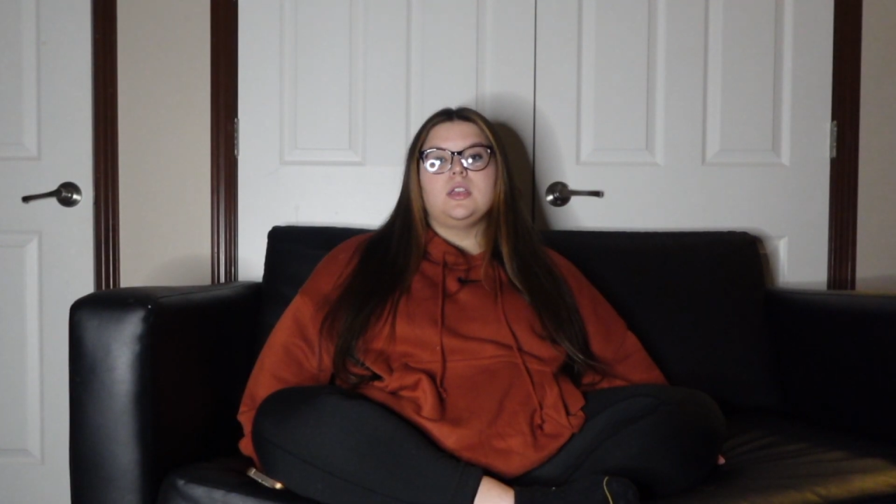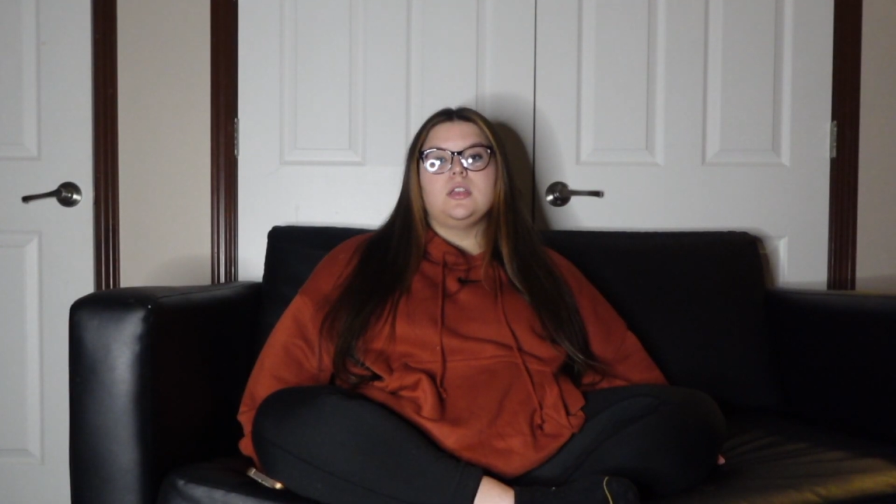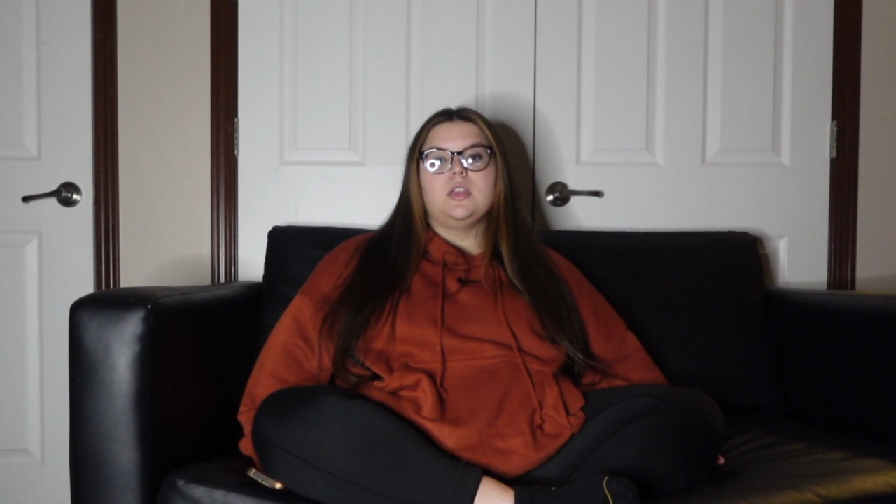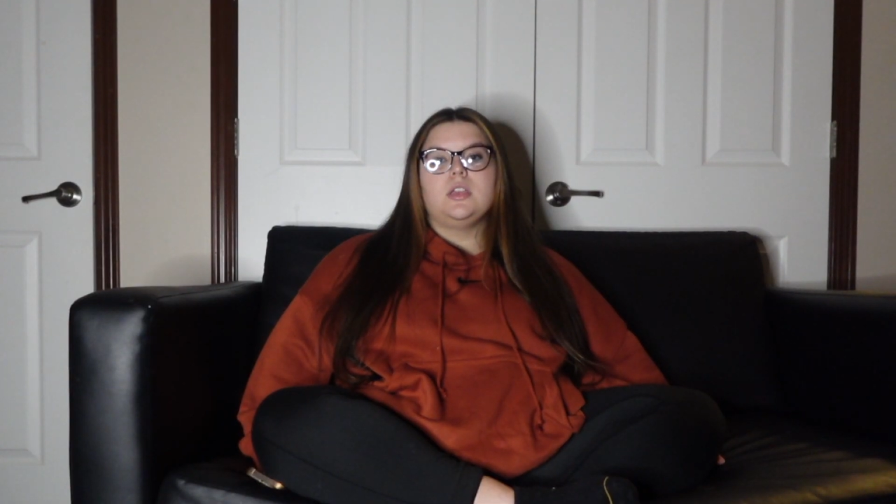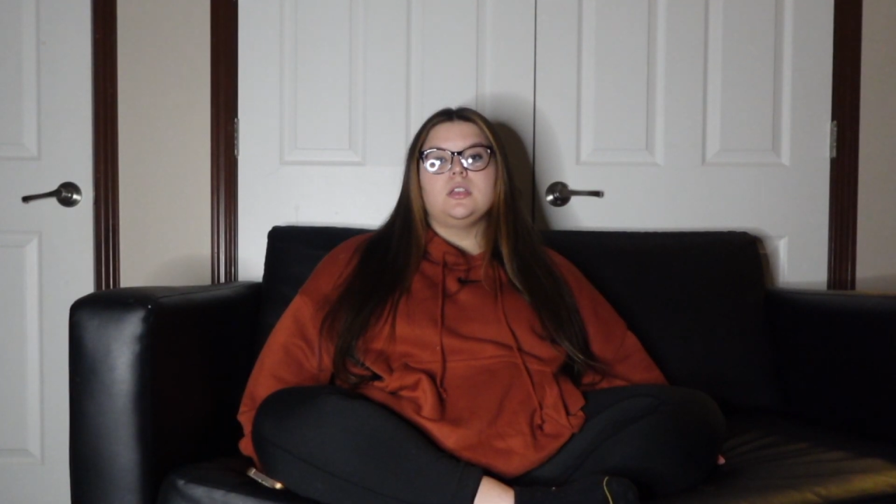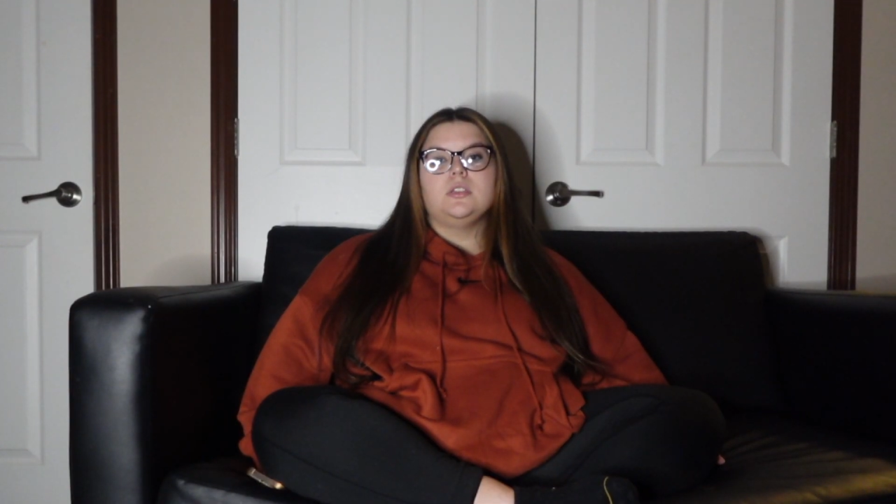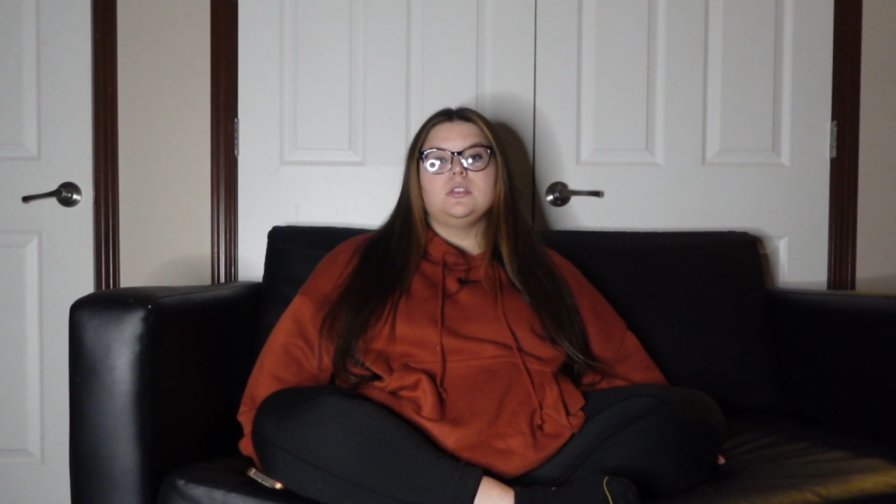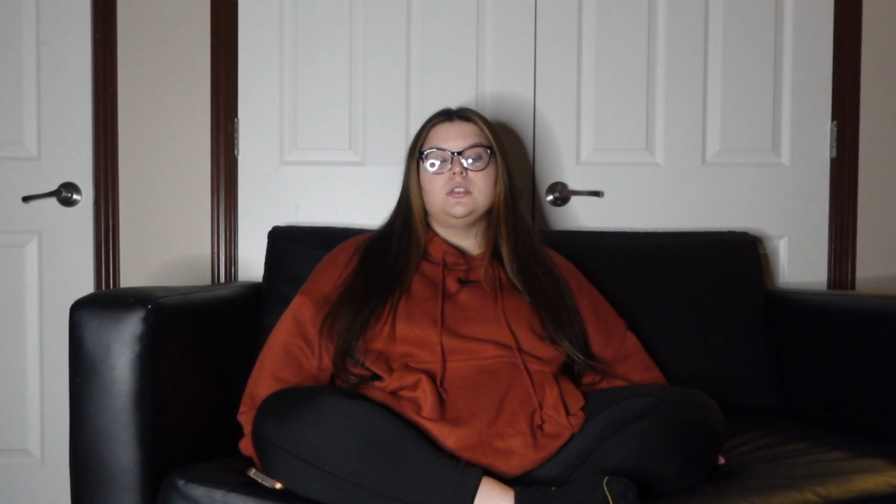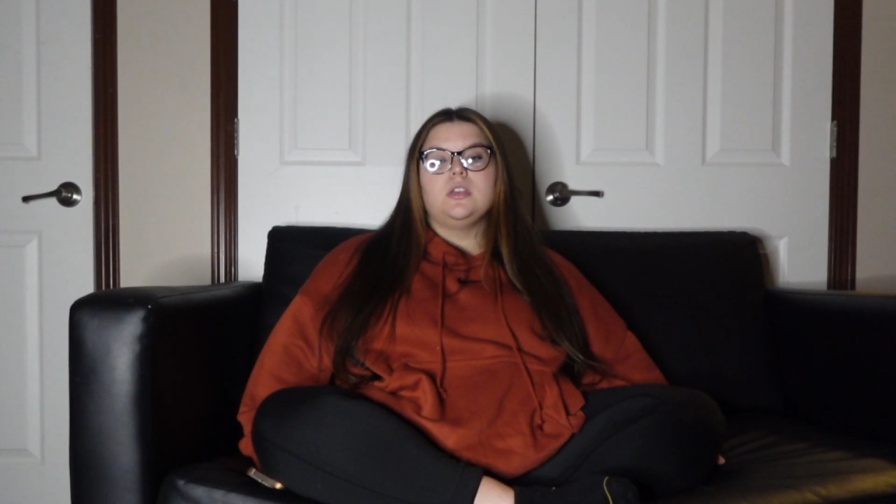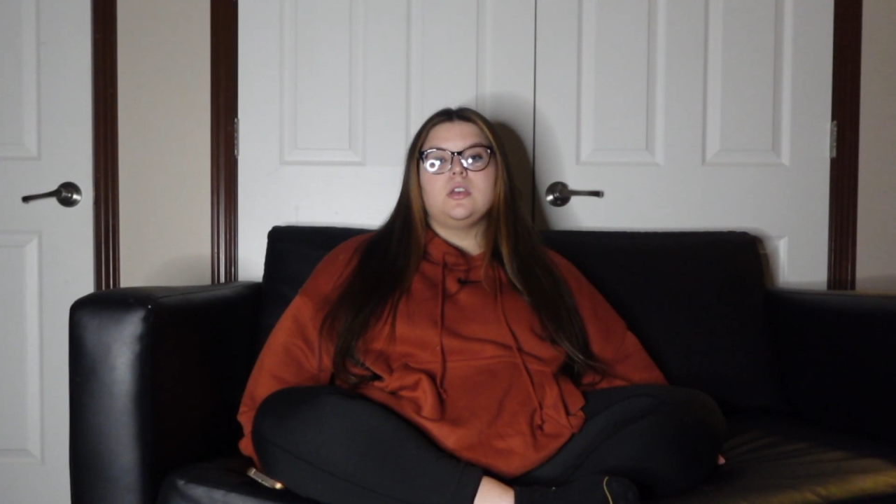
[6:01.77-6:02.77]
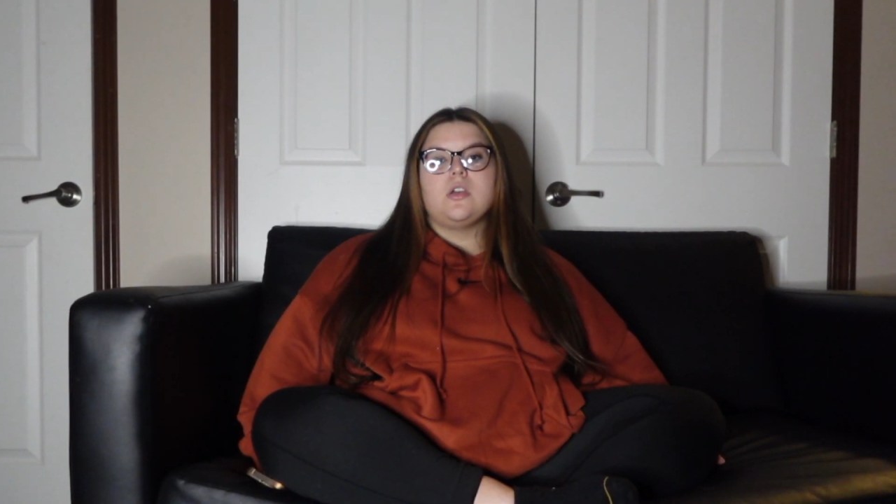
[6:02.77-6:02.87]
is